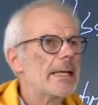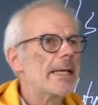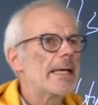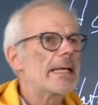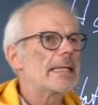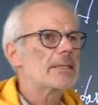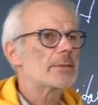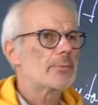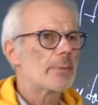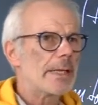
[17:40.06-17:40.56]

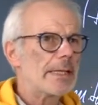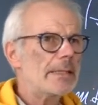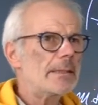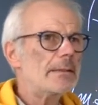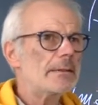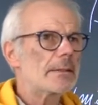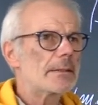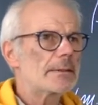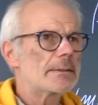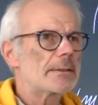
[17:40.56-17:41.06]
as
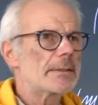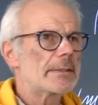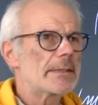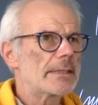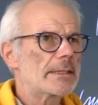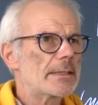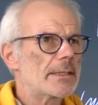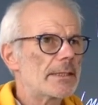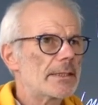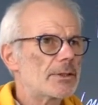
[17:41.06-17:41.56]
well the
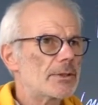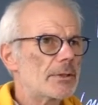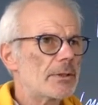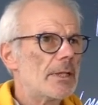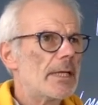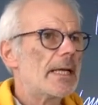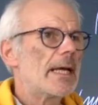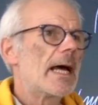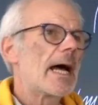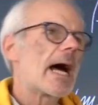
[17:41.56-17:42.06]

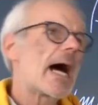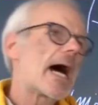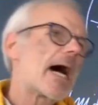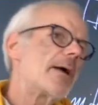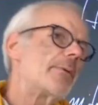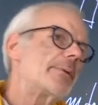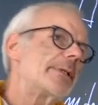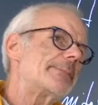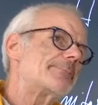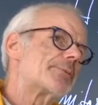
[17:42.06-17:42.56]
decision
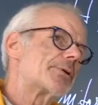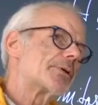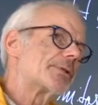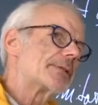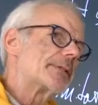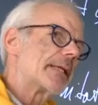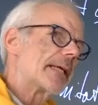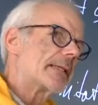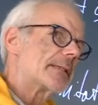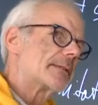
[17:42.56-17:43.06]
are we
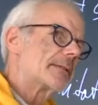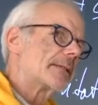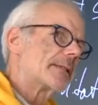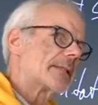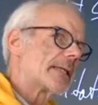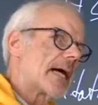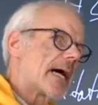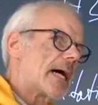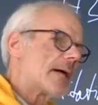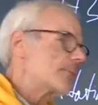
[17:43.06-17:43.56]

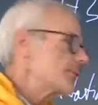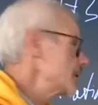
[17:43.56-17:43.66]
protecting, are